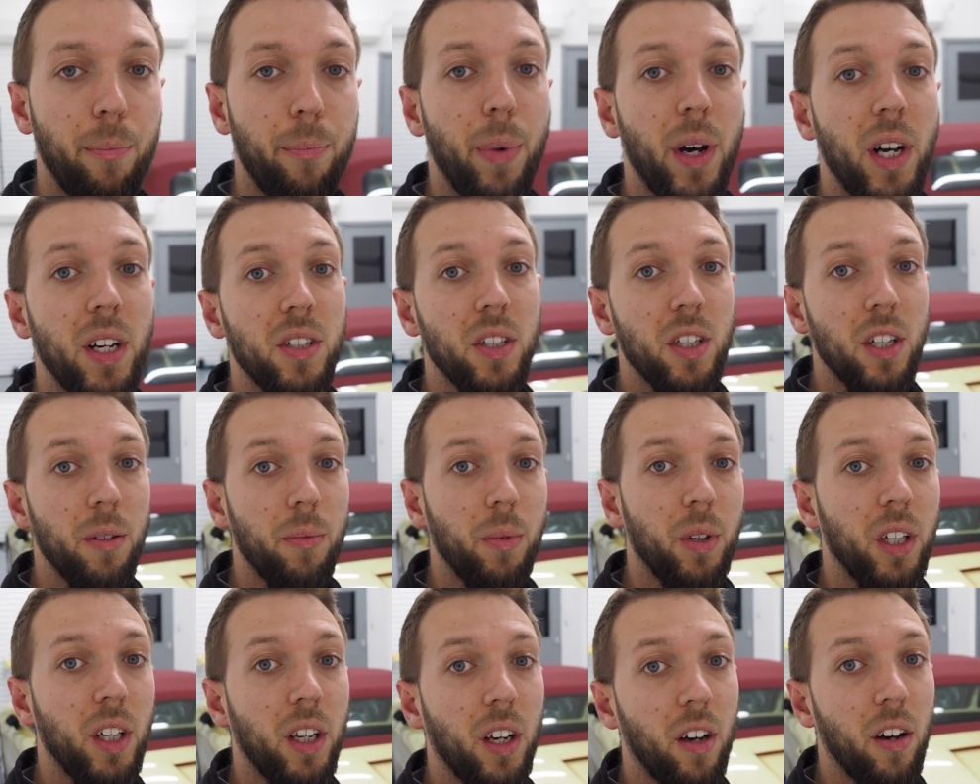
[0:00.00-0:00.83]
but
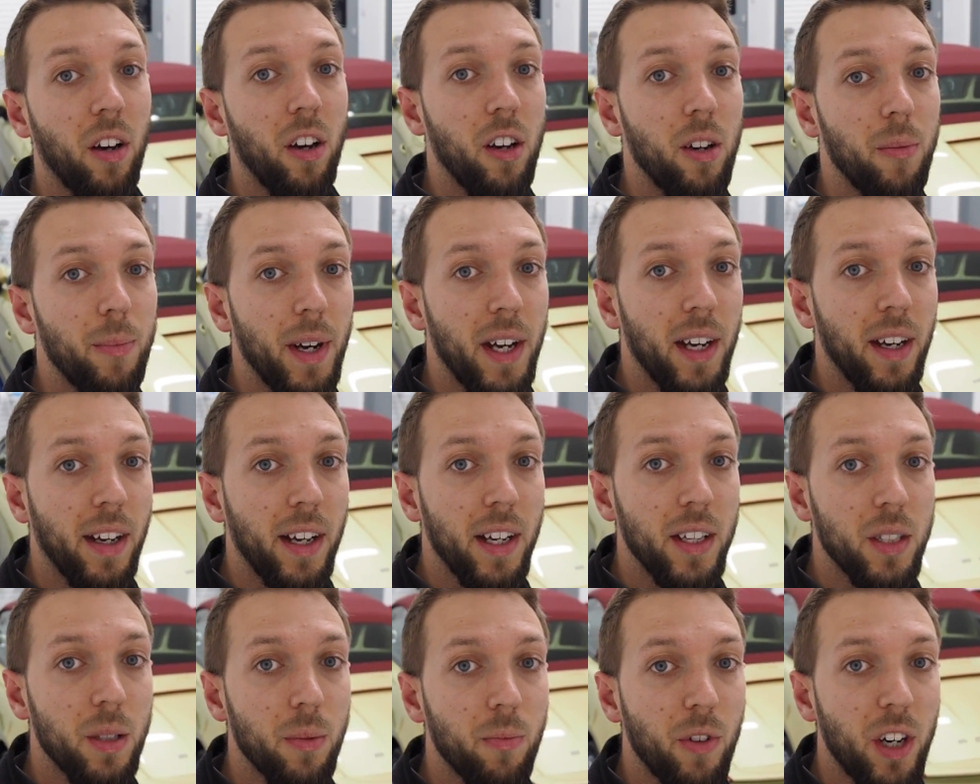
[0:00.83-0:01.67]
I'm going to go home and
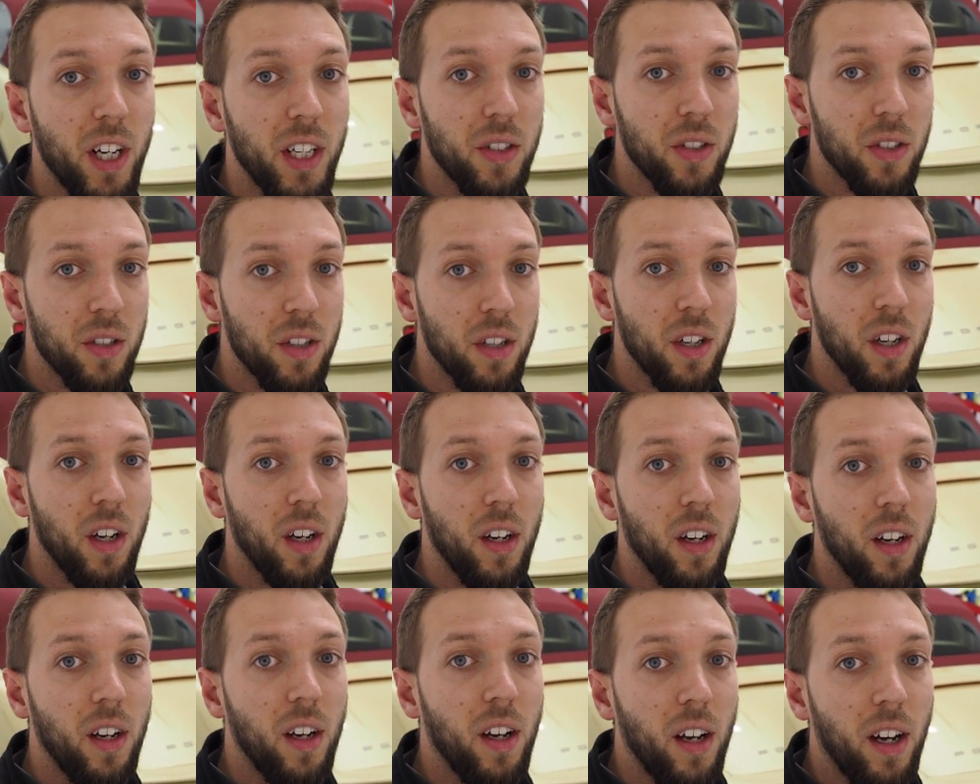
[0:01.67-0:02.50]
get some rest.
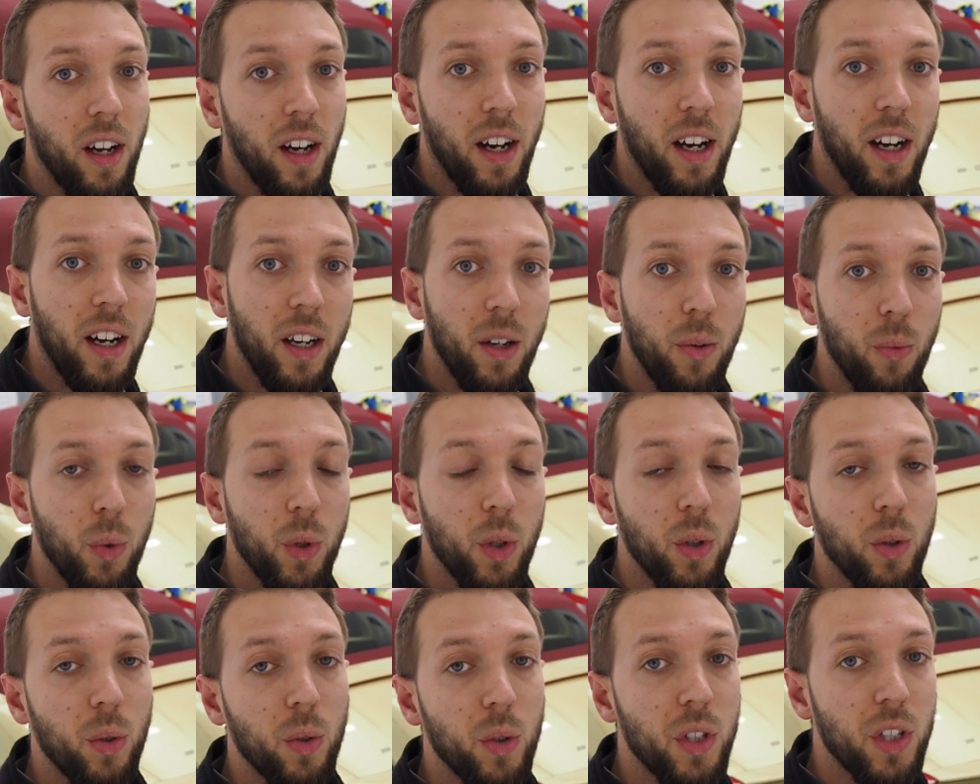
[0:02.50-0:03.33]
I
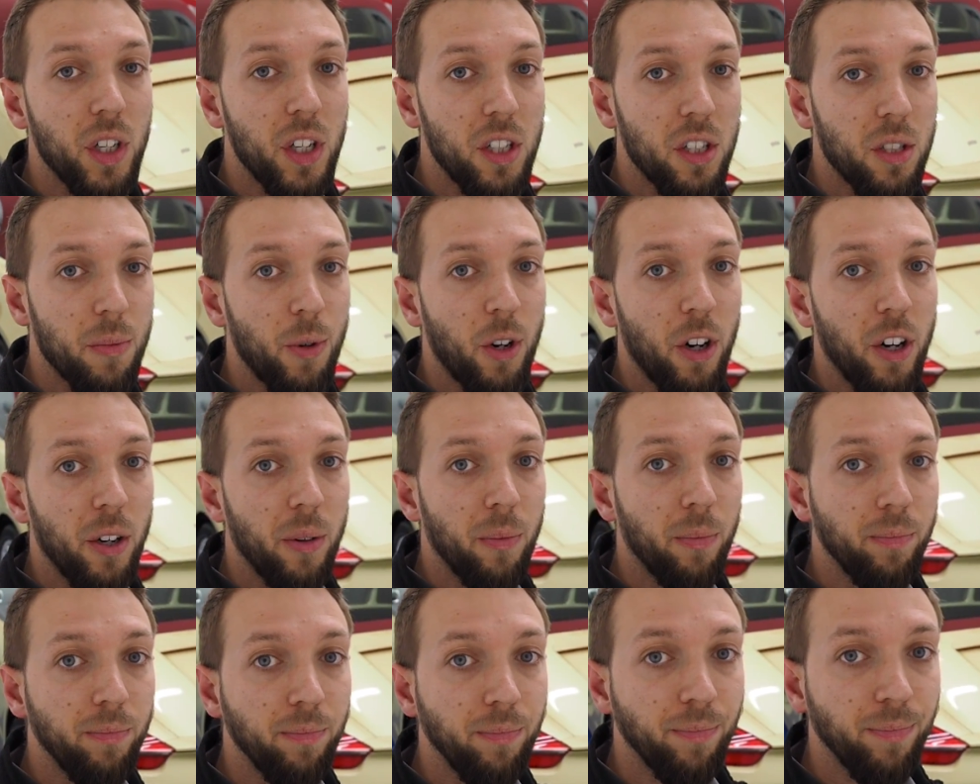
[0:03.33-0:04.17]
will see you
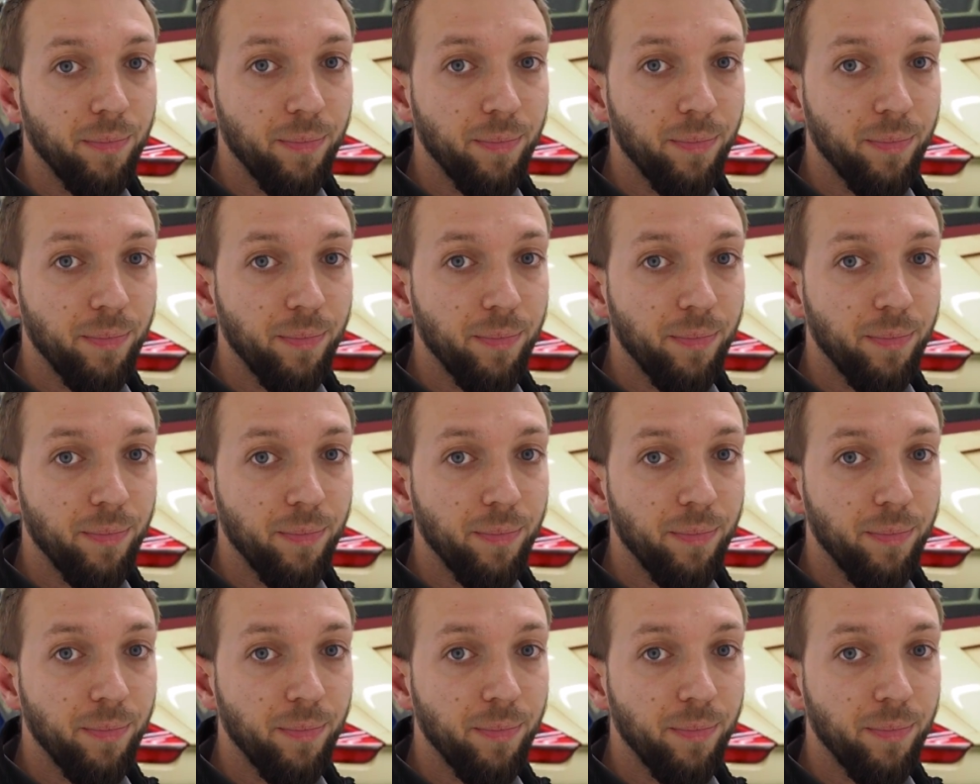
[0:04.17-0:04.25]
tomorrow.